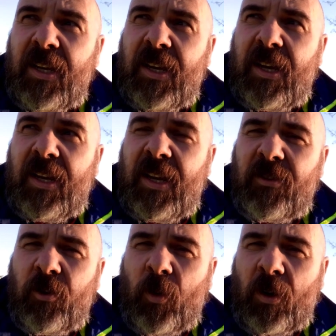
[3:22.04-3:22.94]
my business
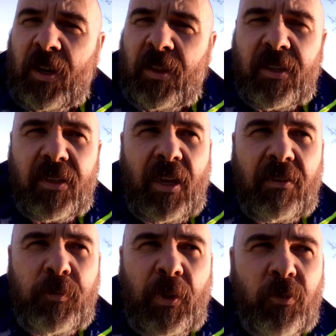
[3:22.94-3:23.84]
hasn't operated for a
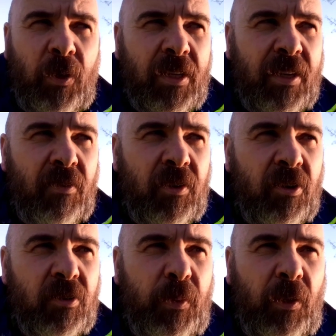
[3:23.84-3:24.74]
year now.
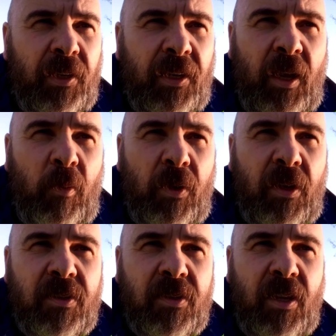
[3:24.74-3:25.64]
I do
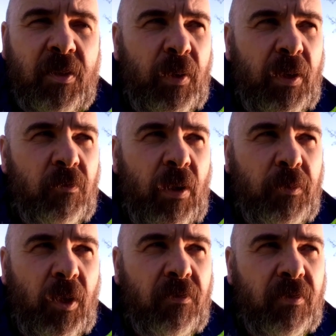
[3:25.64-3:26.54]
worry that I've
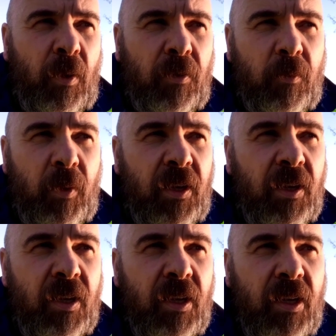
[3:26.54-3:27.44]
spent 27 years
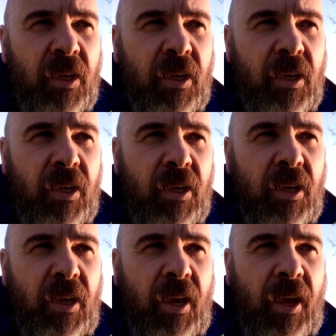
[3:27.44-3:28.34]
building it up, and
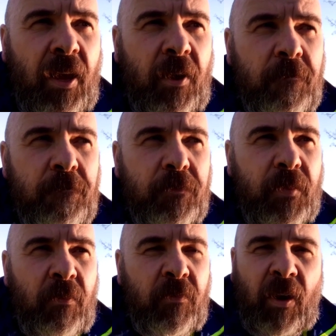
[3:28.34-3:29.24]
it's been ripped
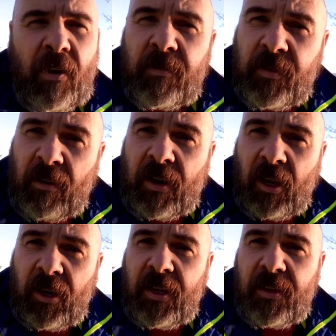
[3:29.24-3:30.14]
out from under me.
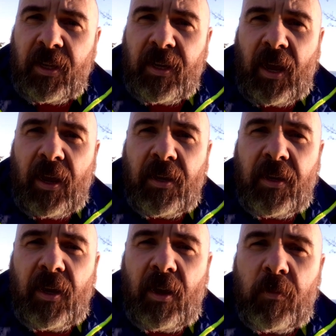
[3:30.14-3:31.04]

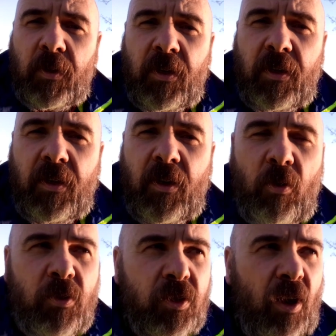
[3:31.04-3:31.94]
I'm
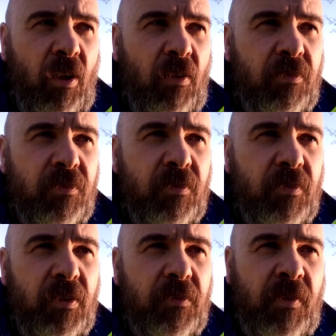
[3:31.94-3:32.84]
very, very
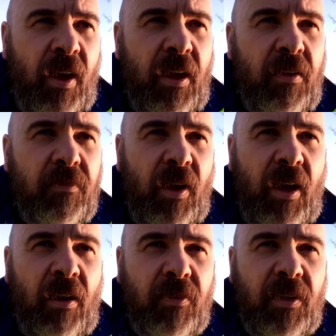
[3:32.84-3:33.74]
lucky that I
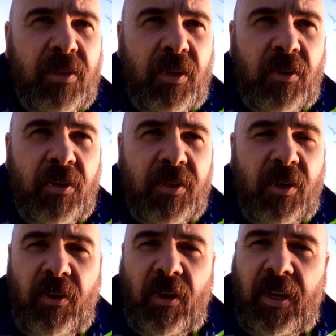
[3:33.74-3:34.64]
am a
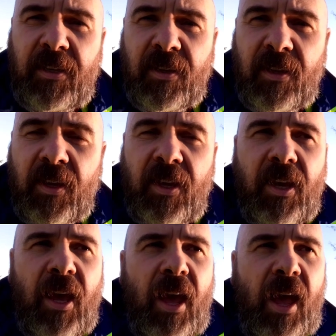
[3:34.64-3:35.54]
coach of
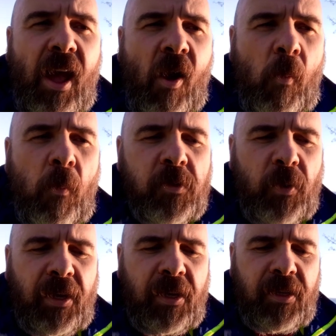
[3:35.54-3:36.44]
5
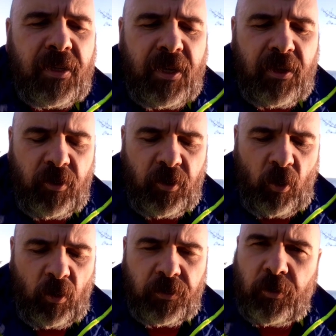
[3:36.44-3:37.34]
athletes that are considered
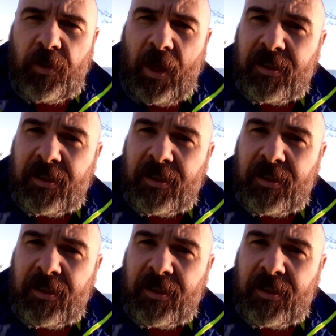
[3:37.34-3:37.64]
elite,